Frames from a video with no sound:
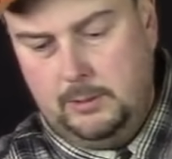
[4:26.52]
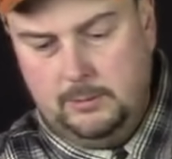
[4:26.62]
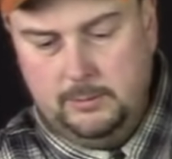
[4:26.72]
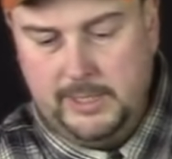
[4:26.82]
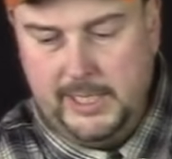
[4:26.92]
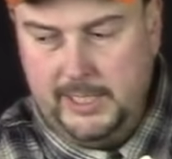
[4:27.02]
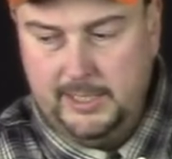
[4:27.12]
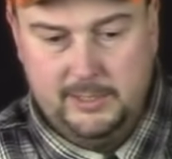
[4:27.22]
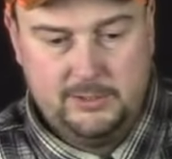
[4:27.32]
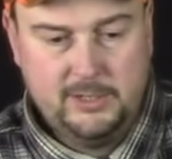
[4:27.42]
Oh, my
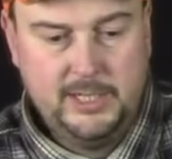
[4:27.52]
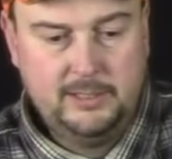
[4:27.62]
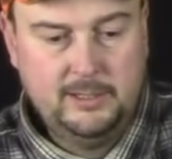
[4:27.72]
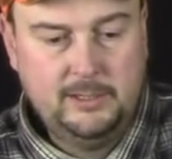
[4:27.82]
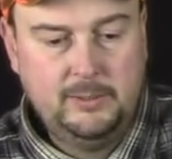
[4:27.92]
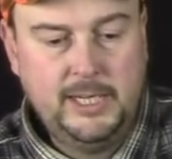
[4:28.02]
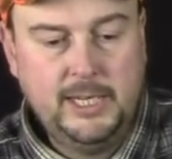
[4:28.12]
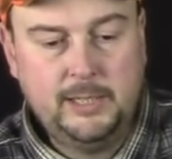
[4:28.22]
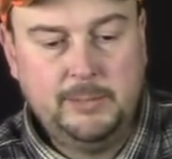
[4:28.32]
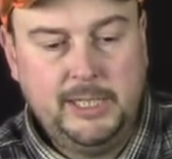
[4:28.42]
heat gun's trying to run
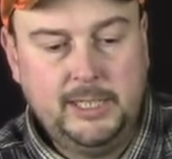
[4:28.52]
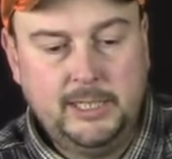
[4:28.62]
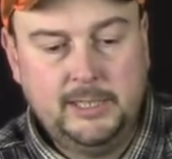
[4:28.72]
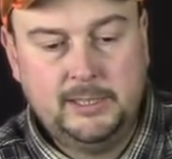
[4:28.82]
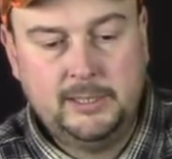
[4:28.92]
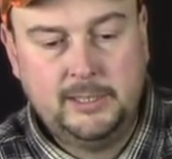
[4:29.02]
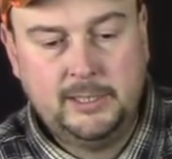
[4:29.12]
away on me here.